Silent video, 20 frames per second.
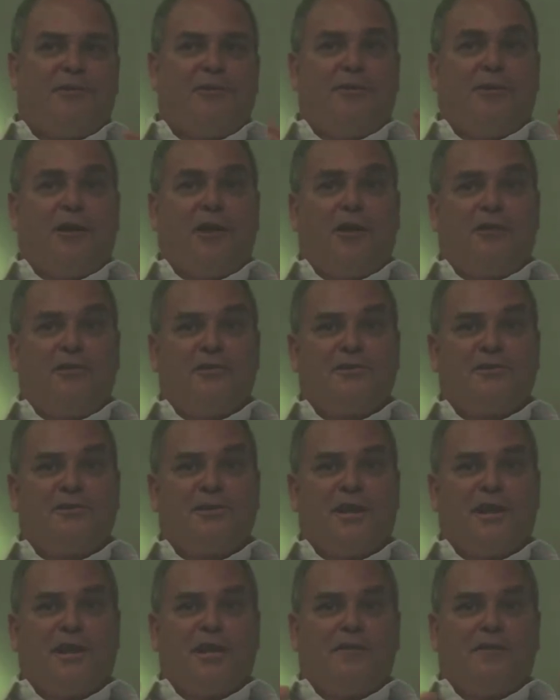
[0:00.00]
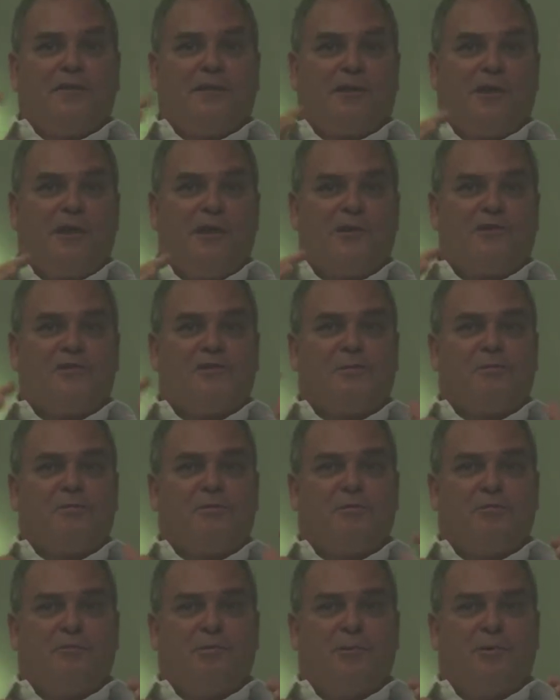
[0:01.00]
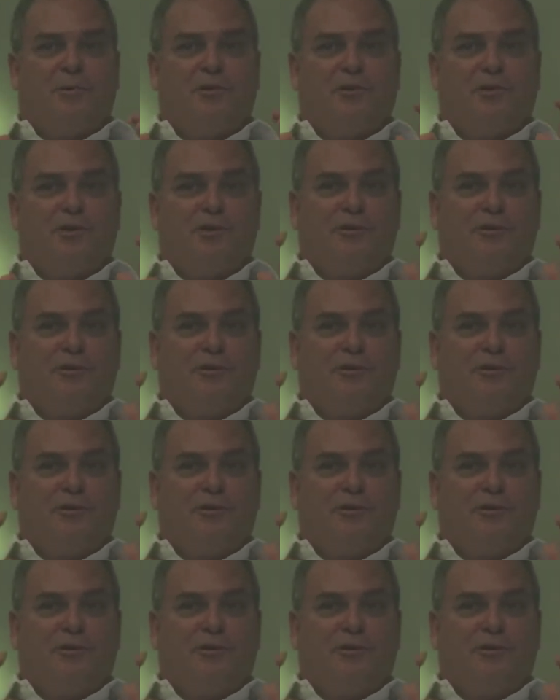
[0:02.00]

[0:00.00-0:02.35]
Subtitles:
to understand the concept of building your